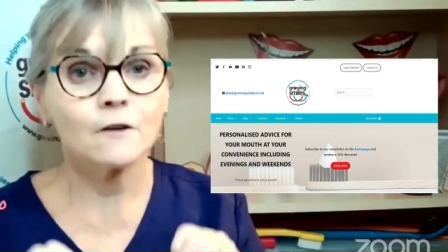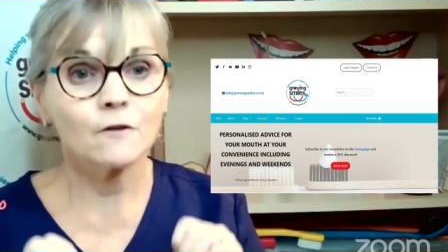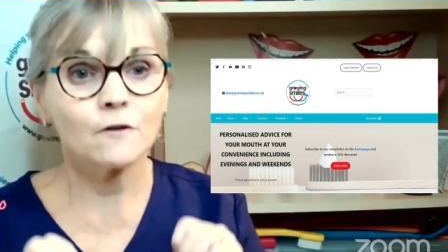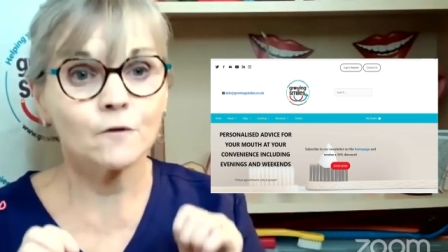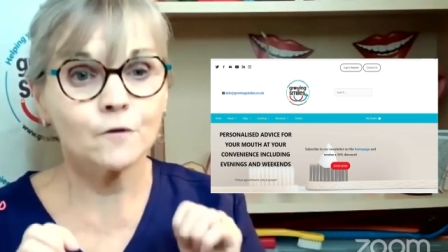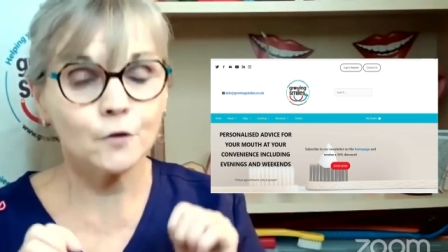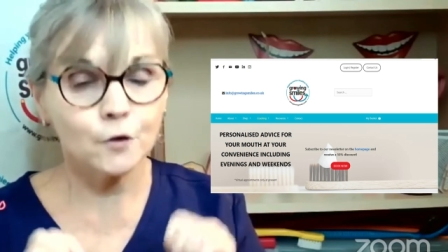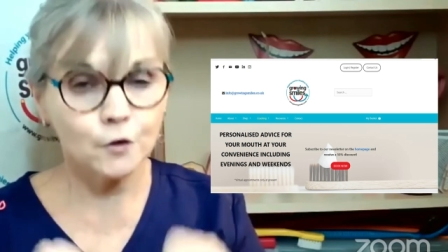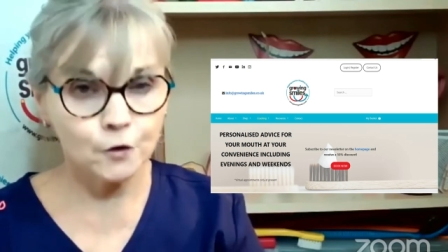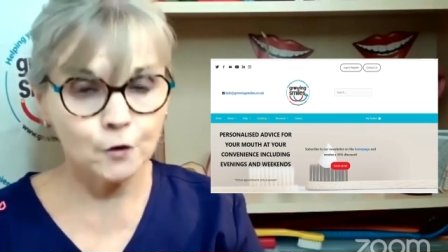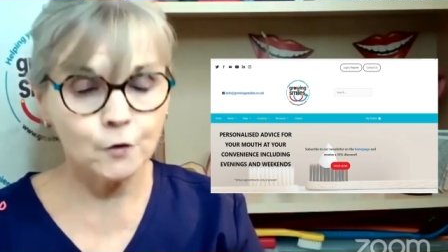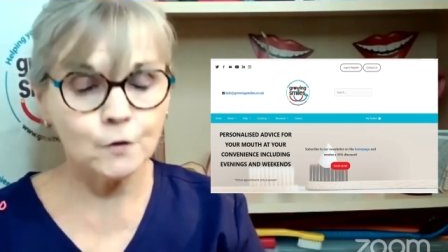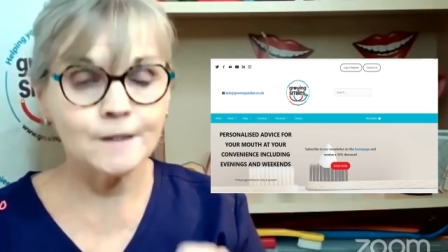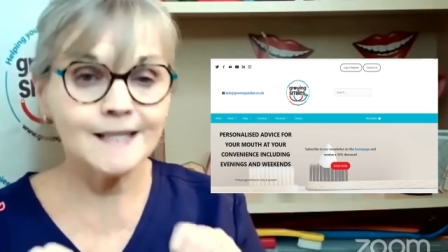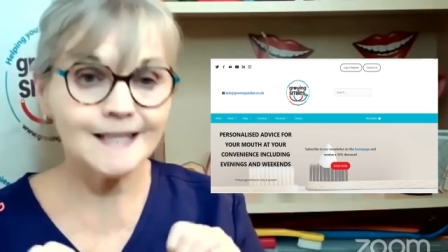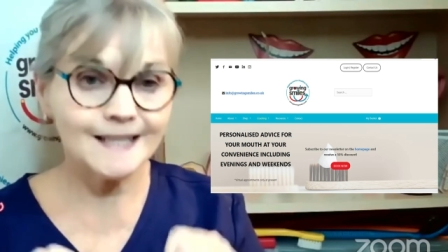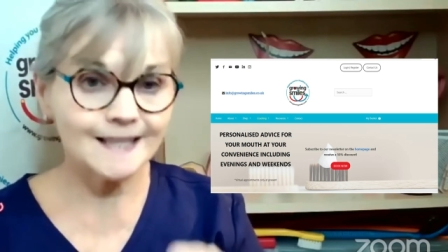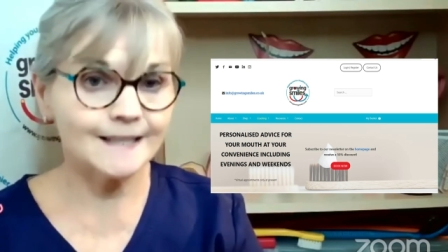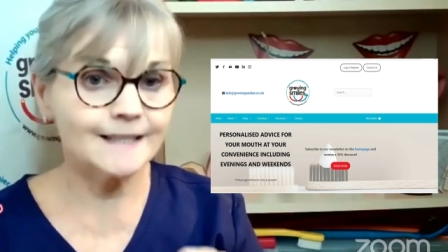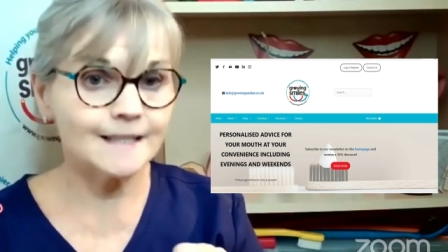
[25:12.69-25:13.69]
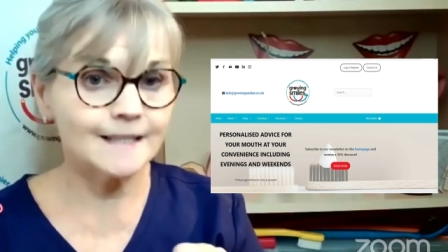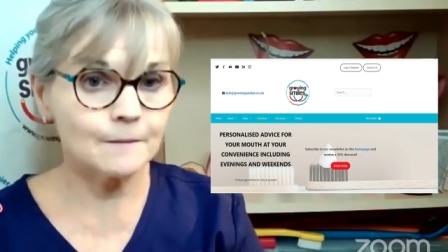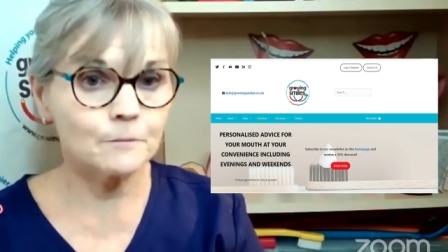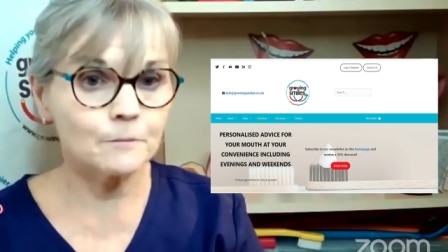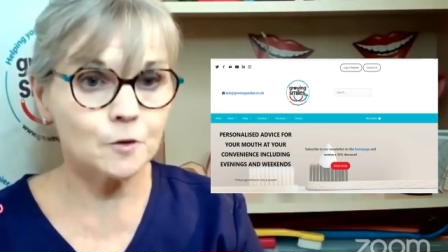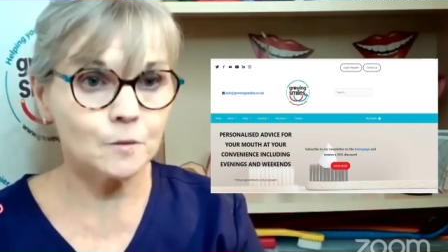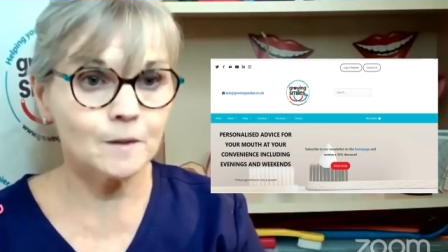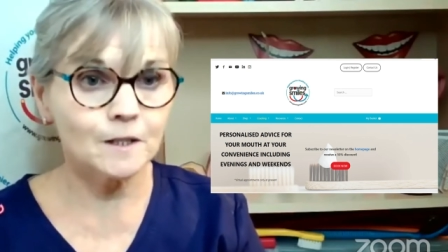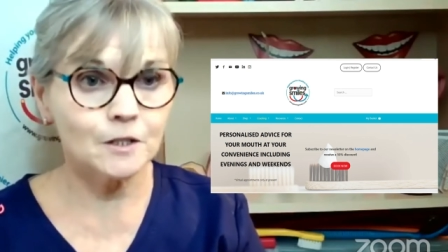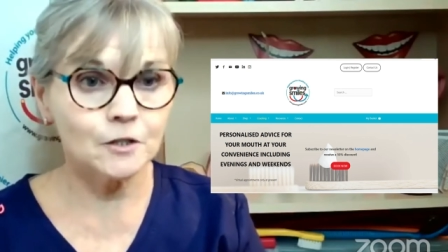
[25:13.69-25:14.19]
for you to clean in
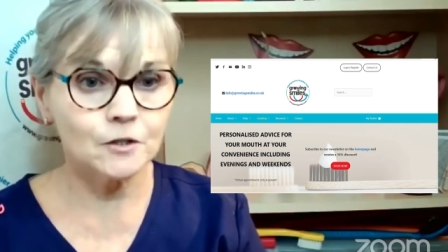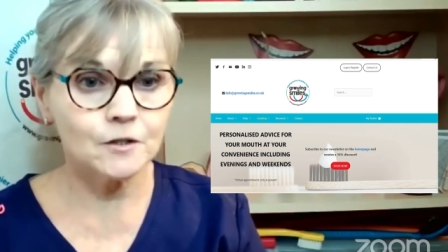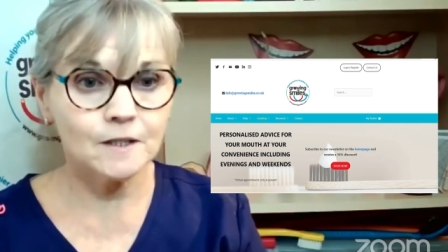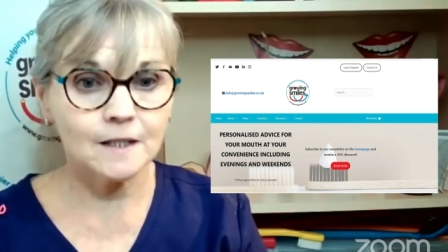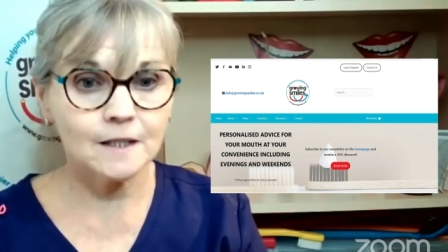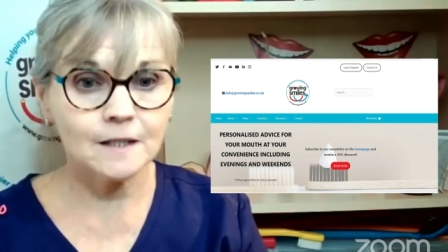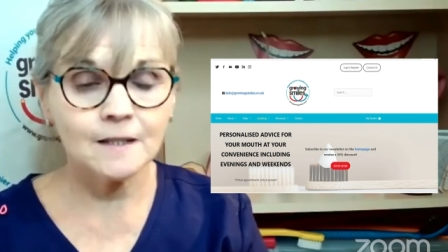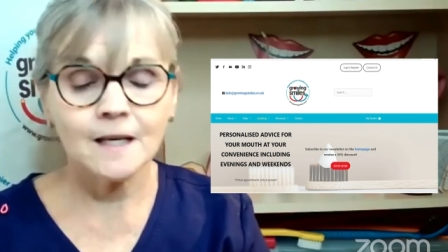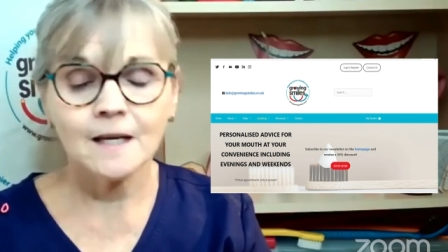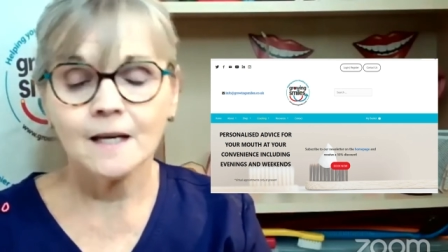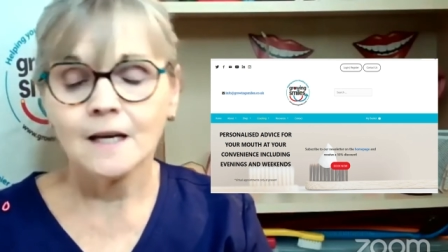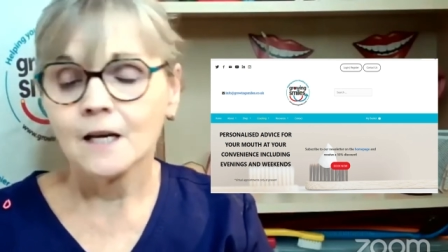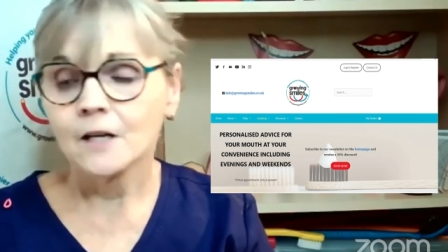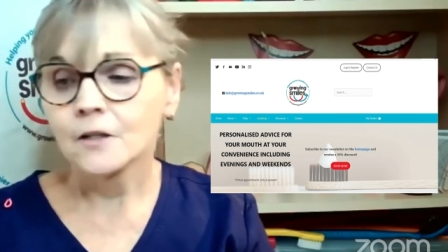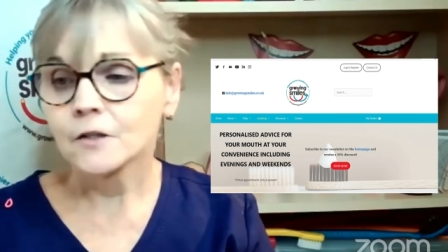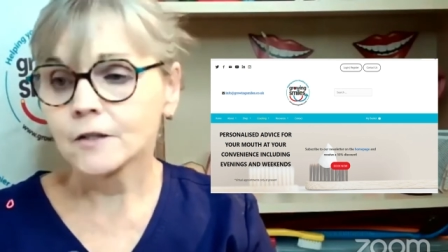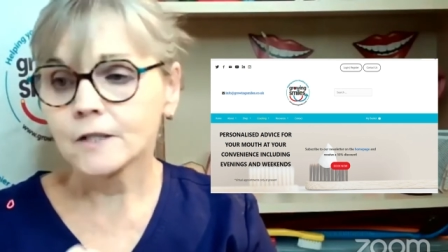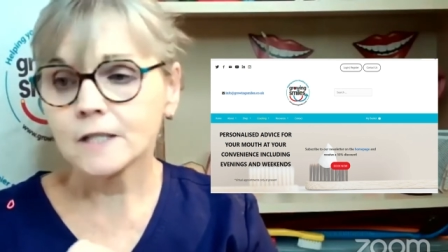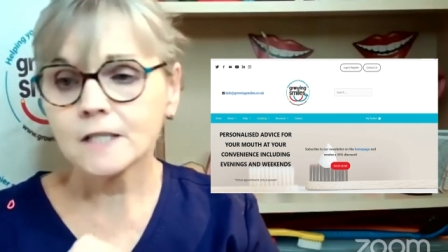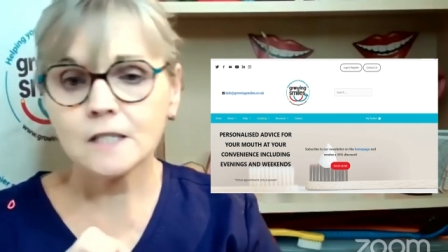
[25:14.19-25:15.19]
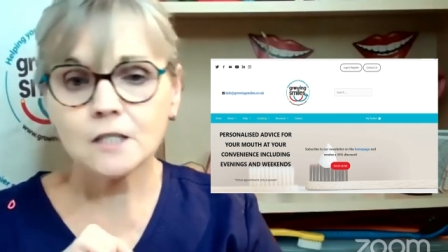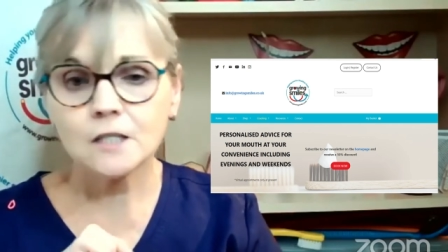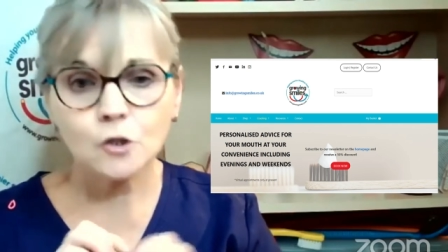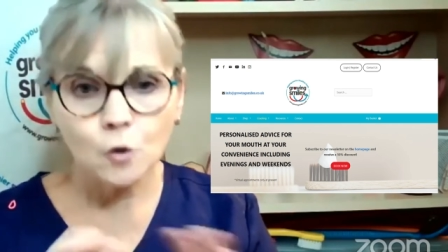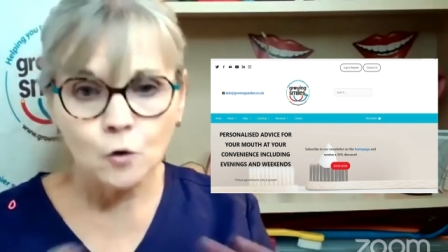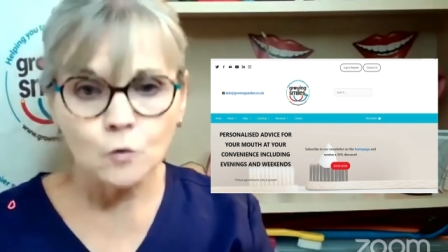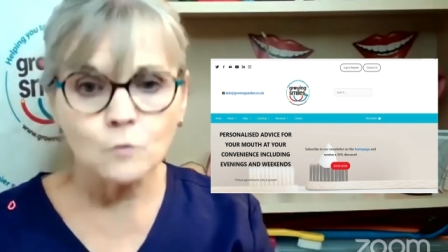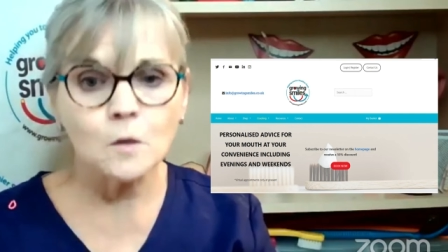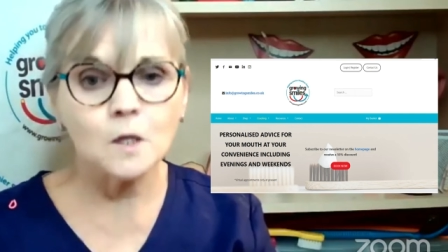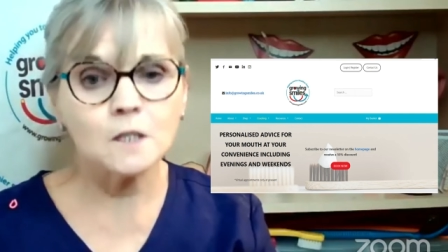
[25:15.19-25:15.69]
between your teeth. There's so
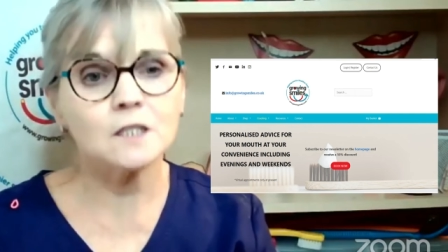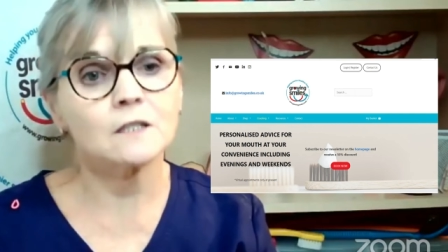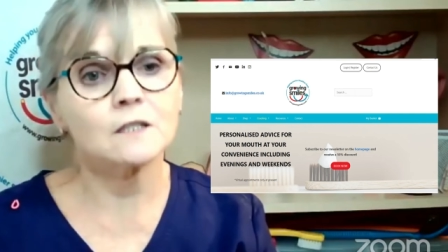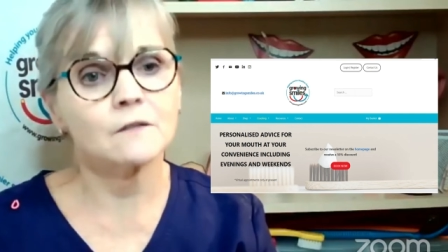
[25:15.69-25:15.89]
much